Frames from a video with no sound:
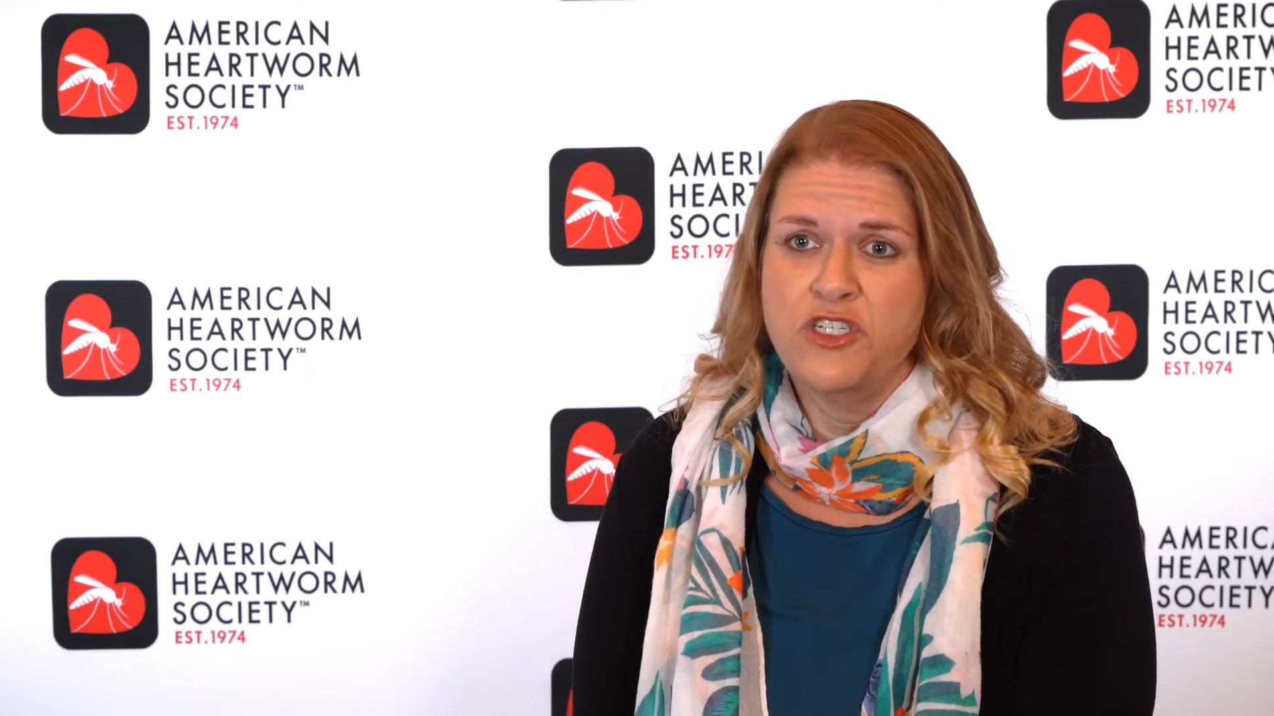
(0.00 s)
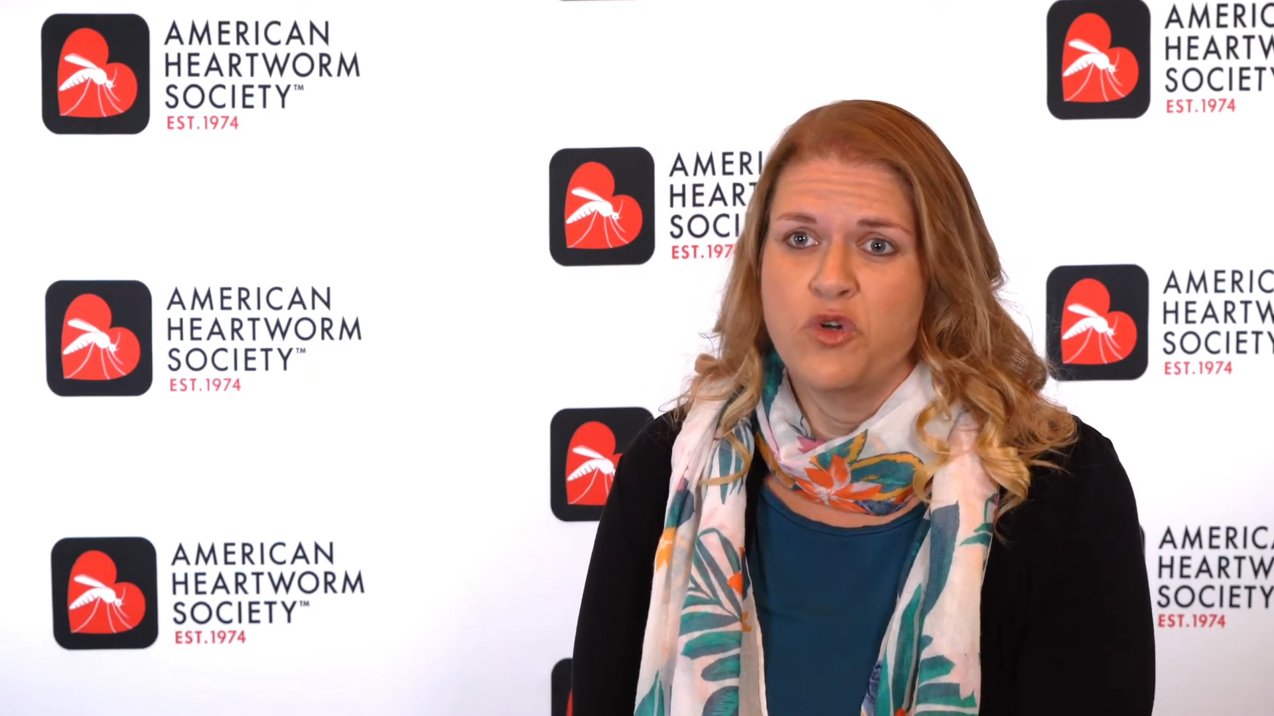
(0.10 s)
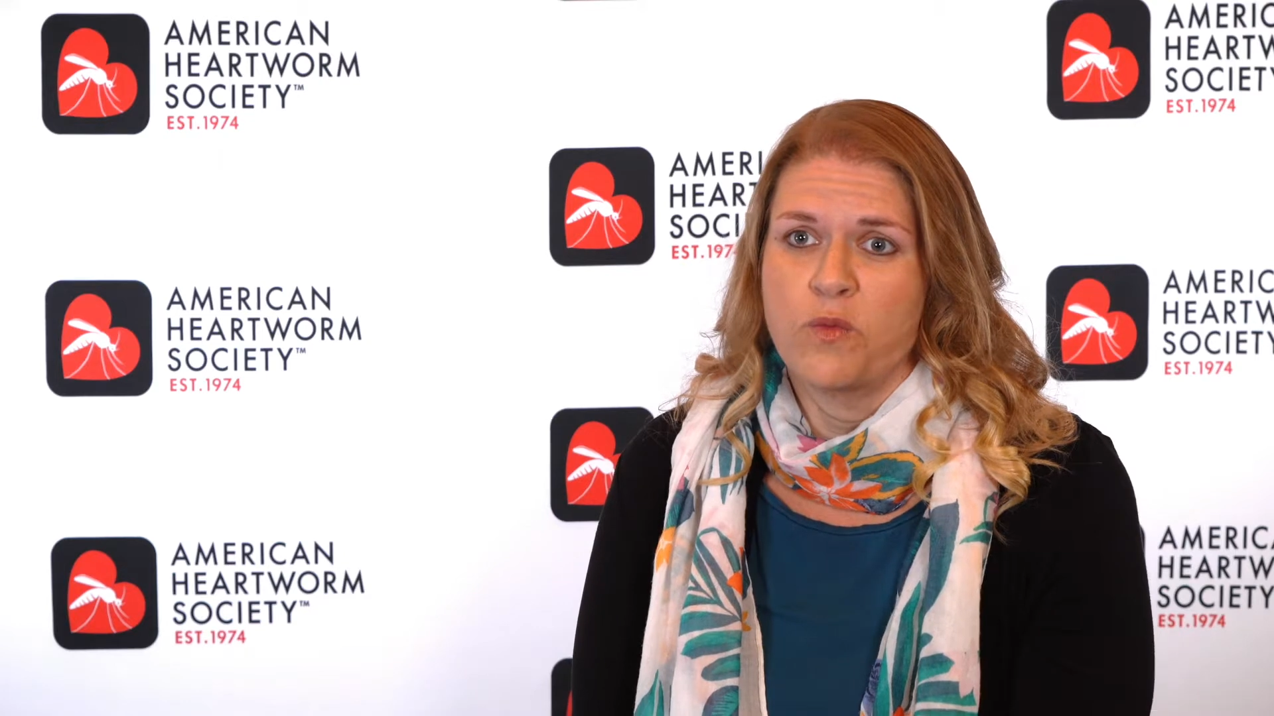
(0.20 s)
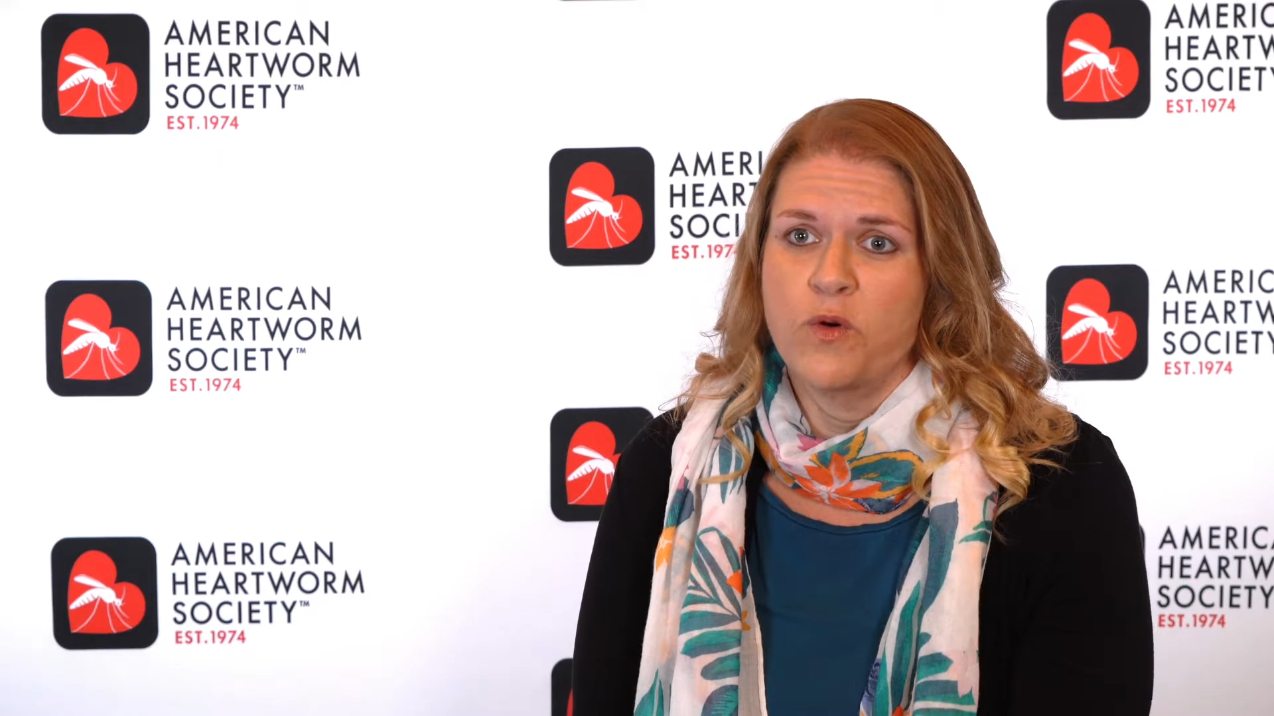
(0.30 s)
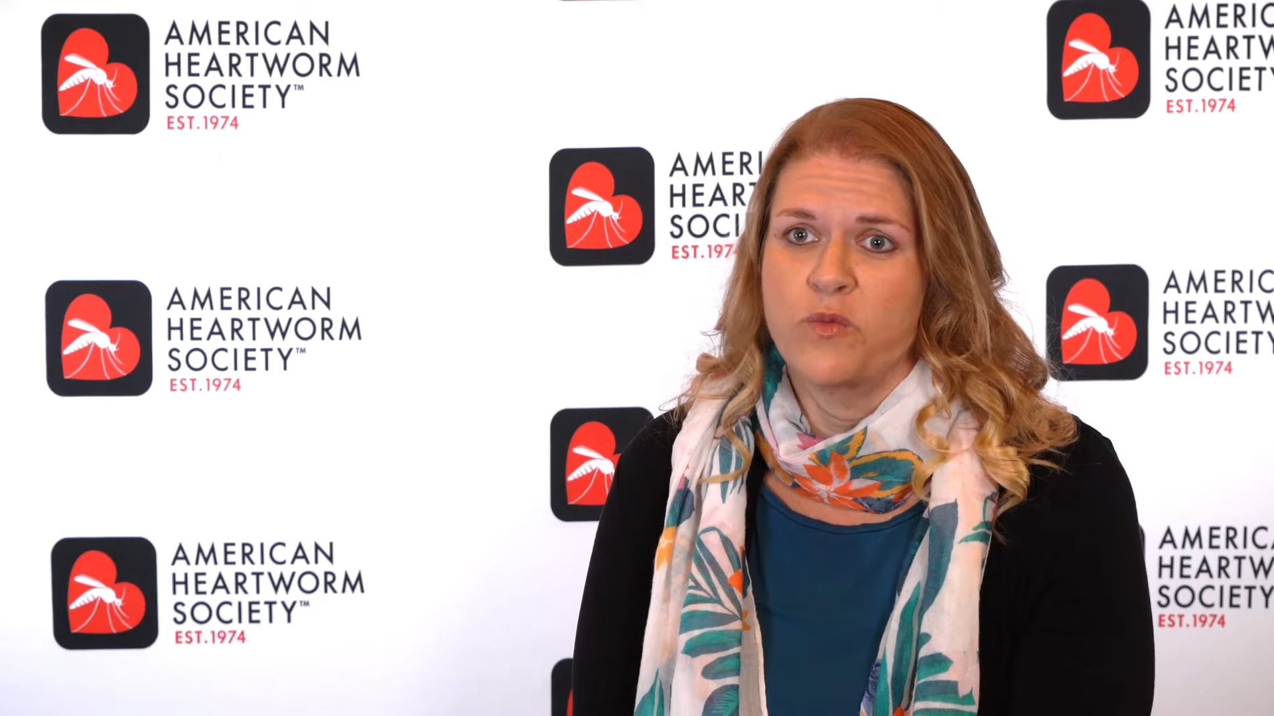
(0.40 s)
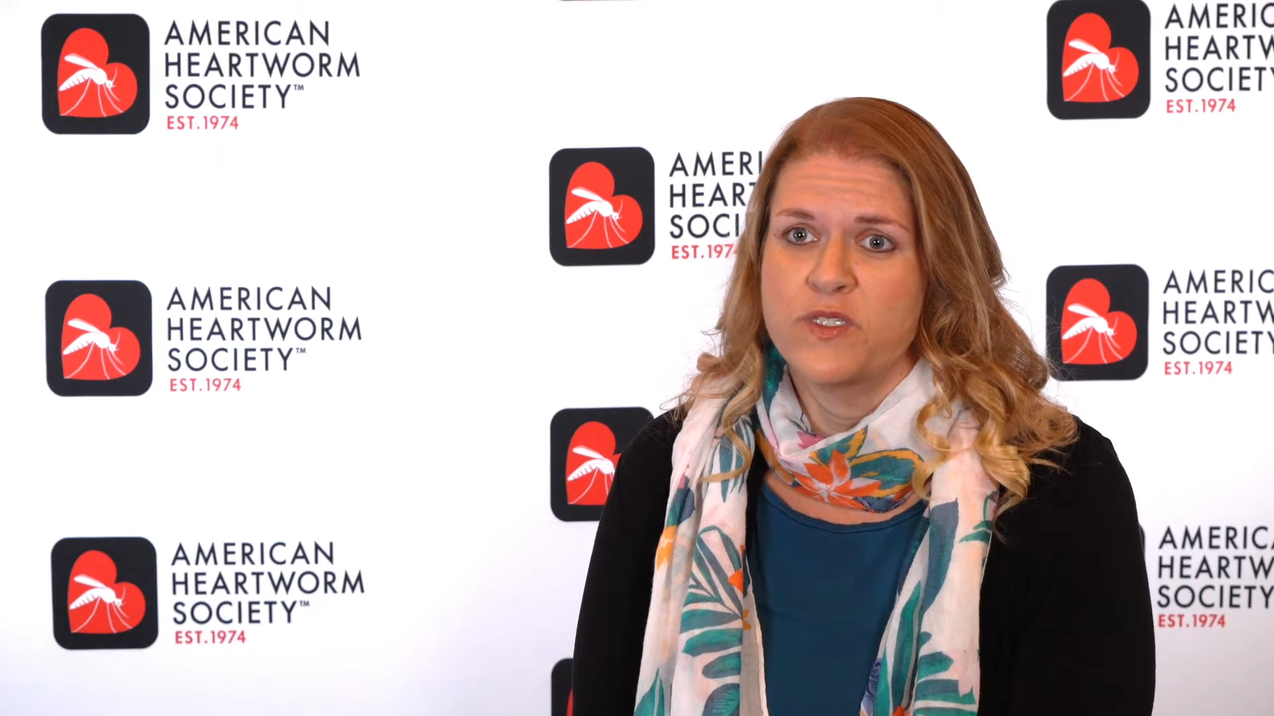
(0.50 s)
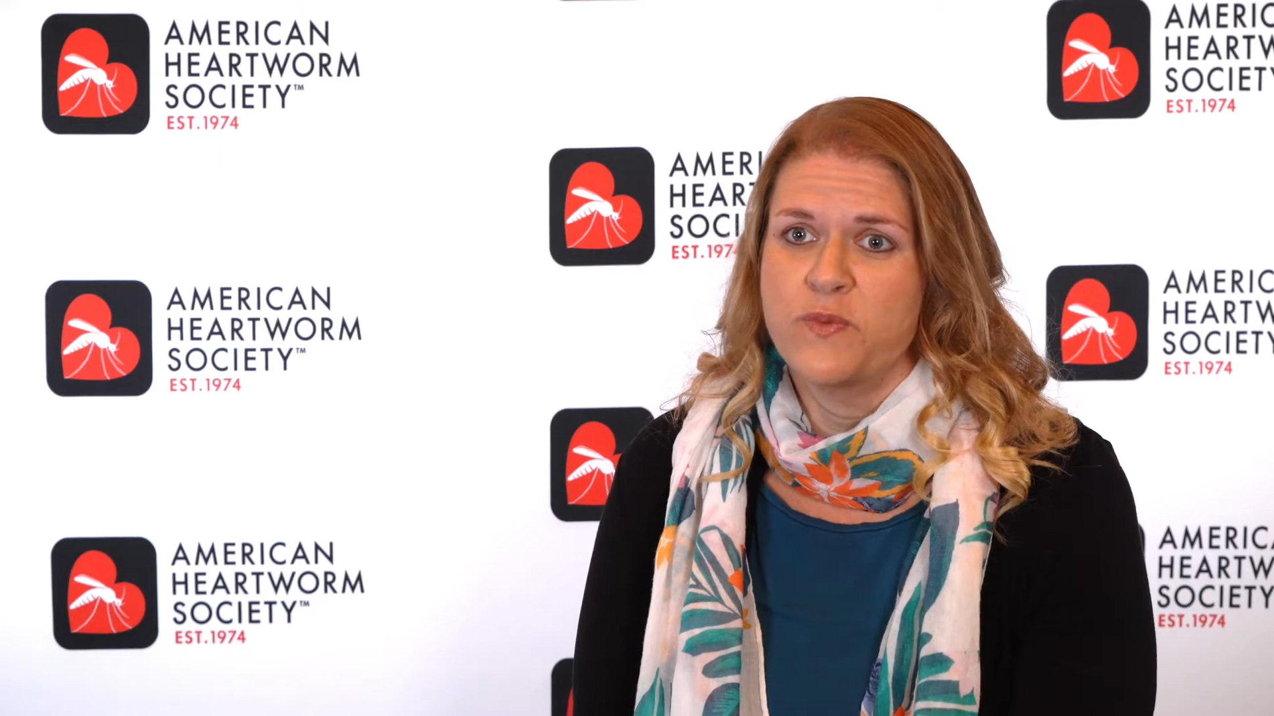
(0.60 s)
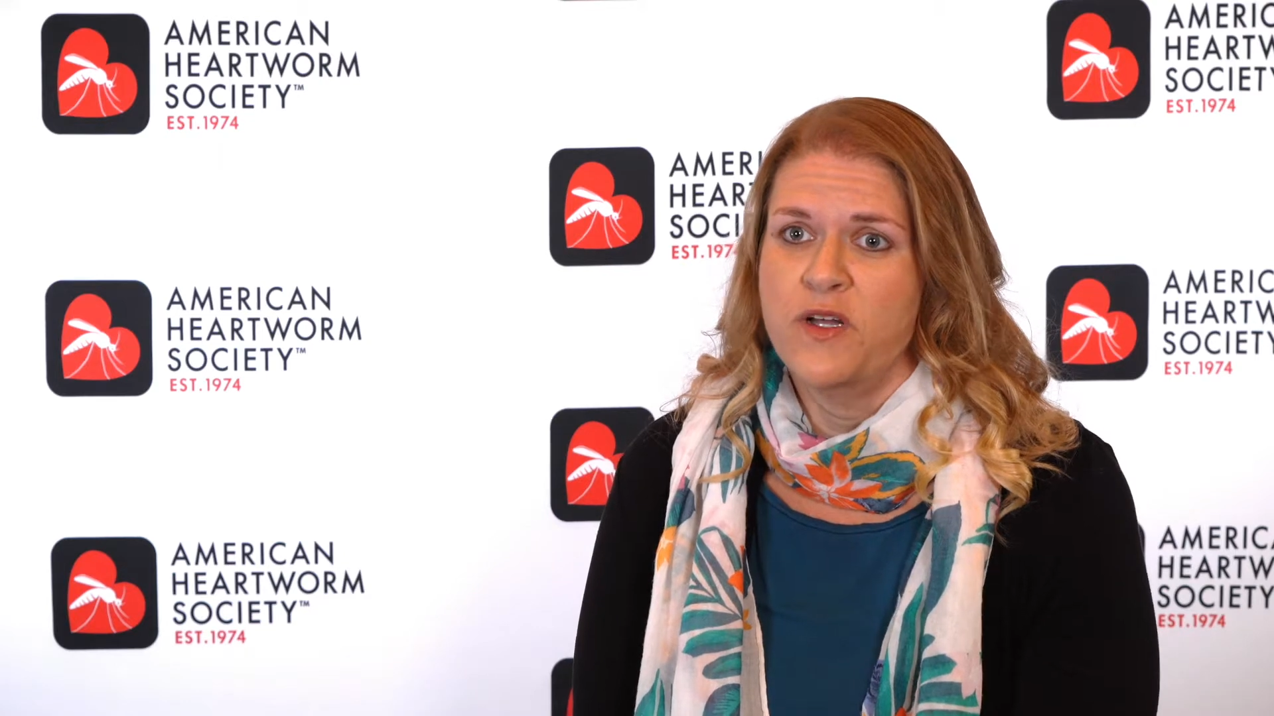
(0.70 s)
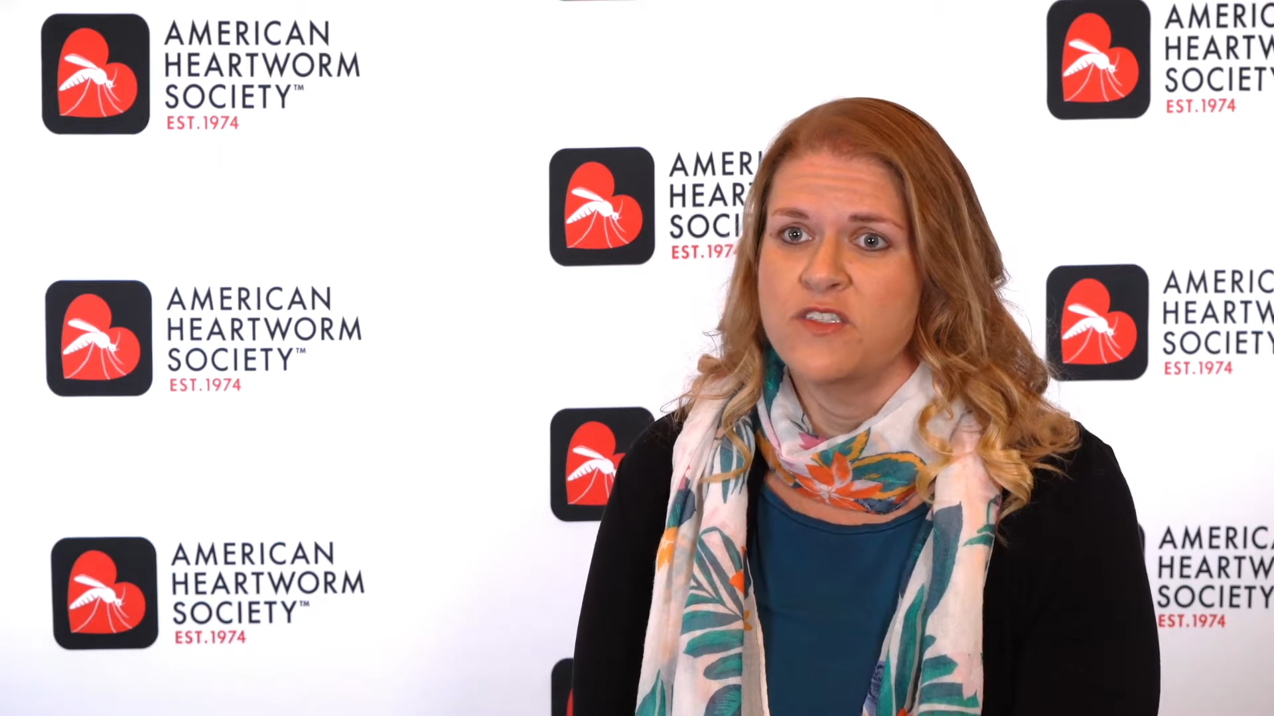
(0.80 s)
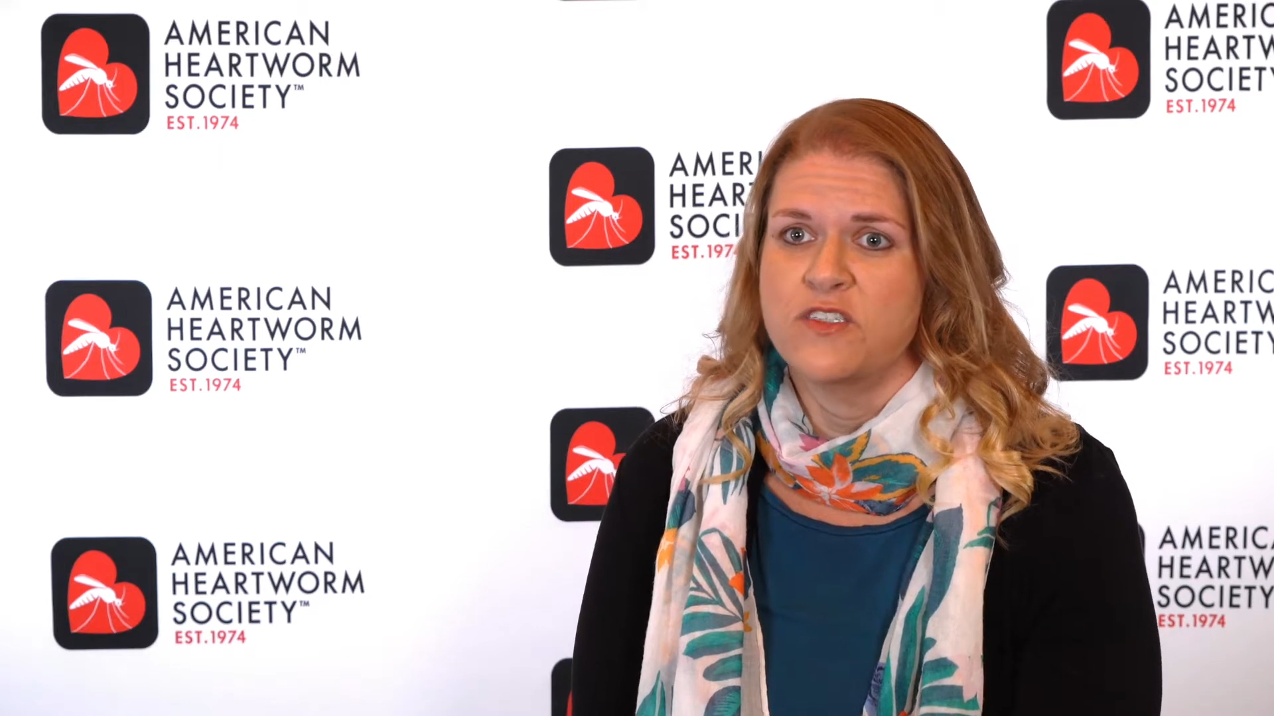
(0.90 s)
normal response